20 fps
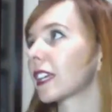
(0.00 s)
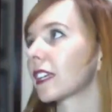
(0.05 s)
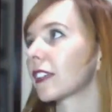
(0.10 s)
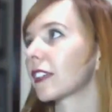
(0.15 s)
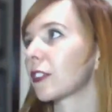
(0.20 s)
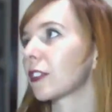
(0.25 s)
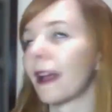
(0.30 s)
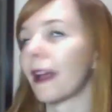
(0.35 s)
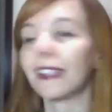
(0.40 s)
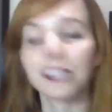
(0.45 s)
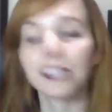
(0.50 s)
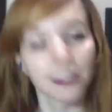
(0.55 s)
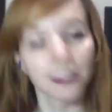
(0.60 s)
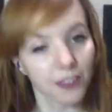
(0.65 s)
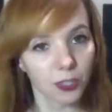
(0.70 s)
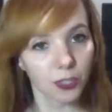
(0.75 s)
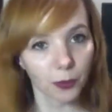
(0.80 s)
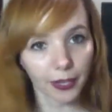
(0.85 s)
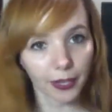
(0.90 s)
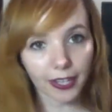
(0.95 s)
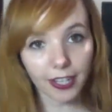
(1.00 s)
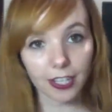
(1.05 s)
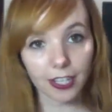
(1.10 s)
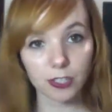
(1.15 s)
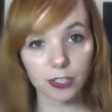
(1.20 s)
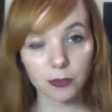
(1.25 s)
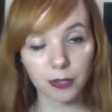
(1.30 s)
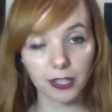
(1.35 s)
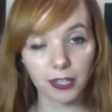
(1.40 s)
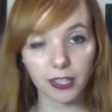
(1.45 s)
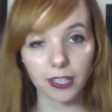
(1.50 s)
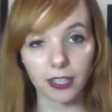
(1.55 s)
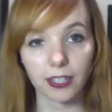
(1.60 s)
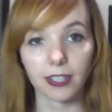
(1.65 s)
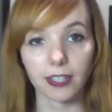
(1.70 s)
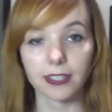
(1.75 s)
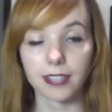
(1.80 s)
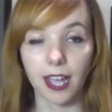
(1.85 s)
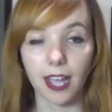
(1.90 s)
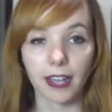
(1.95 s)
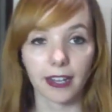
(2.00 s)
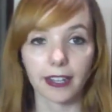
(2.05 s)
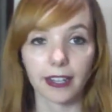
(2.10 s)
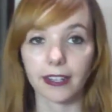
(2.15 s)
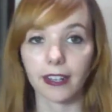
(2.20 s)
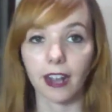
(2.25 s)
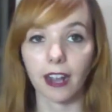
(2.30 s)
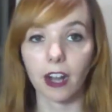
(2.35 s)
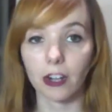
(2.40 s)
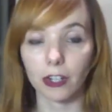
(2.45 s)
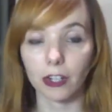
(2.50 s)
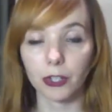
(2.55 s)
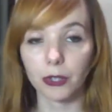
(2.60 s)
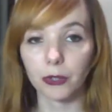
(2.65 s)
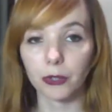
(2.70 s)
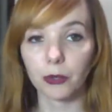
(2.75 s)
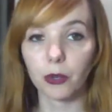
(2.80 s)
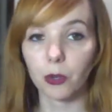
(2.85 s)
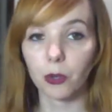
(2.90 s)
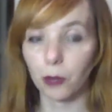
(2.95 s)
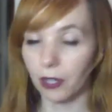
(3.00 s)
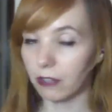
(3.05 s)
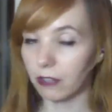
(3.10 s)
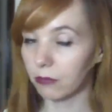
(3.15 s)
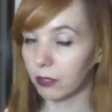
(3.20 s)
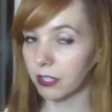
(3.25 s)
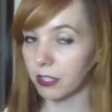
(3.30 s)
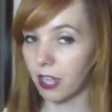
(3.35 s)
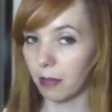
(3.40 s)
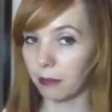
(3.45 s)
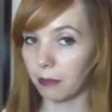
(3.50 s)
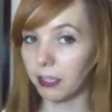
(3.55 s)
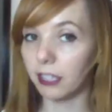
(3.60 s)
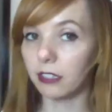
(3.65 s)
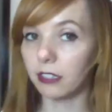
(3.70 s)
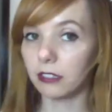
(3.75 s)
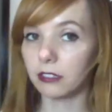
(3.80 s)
the rest of this week is really exciting. Are you aware of what's happening?